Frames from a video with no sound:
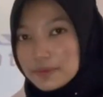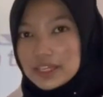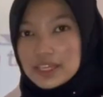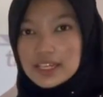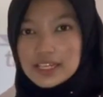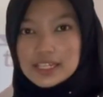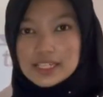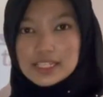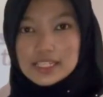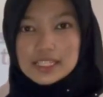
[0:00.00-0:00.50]

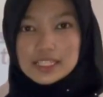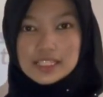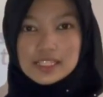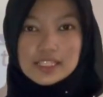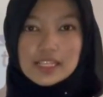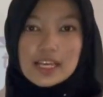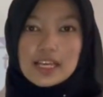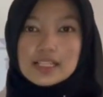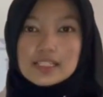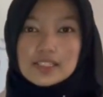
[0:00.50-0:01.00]
Because
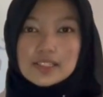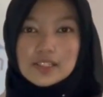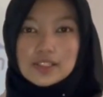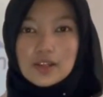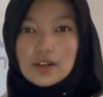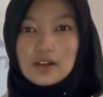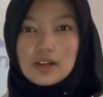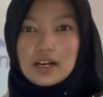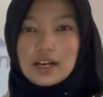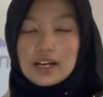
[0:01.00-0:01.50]
hand
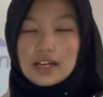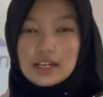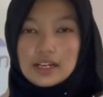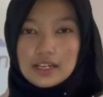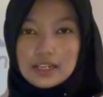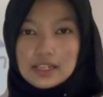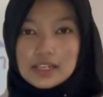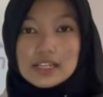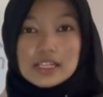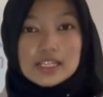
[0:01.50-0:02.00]
saw
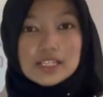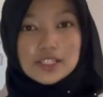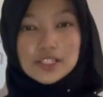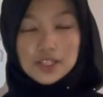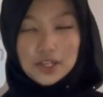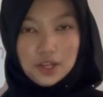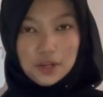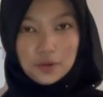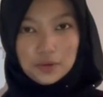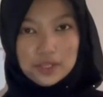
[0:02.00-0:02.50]
are
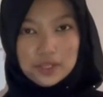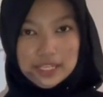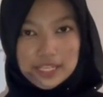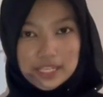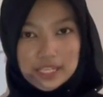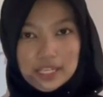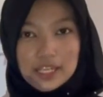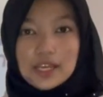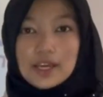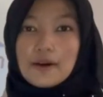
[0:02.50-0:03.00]

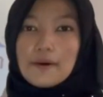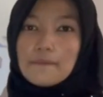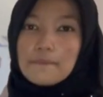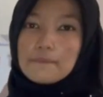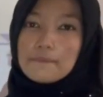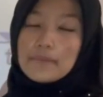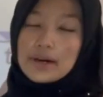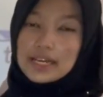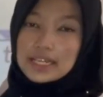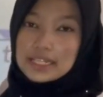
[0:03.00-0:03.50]
slowly
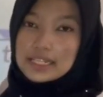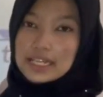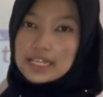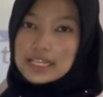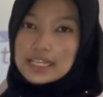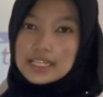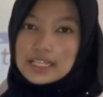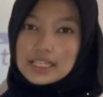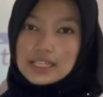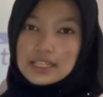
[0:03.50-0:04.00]
but
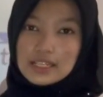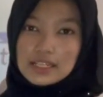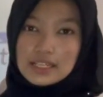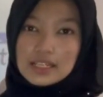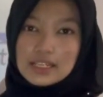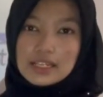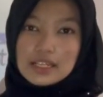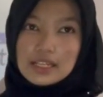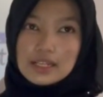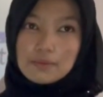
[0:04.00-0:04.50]
they
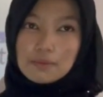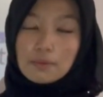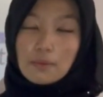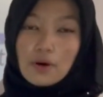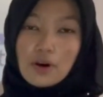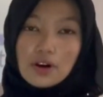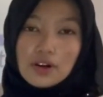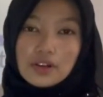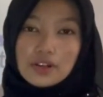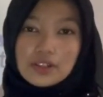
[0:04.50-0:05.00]

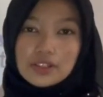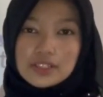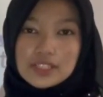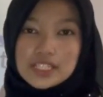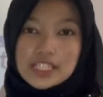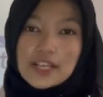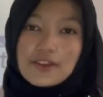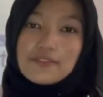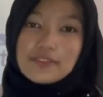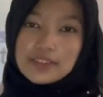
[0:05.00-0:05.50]
more
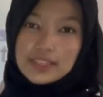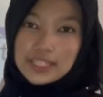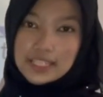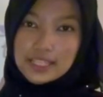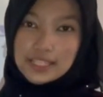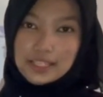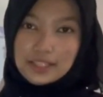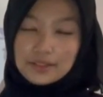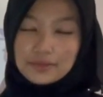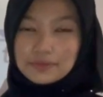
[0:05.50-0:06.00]

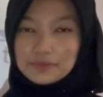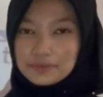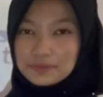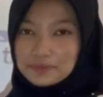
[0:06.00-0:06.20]
safety.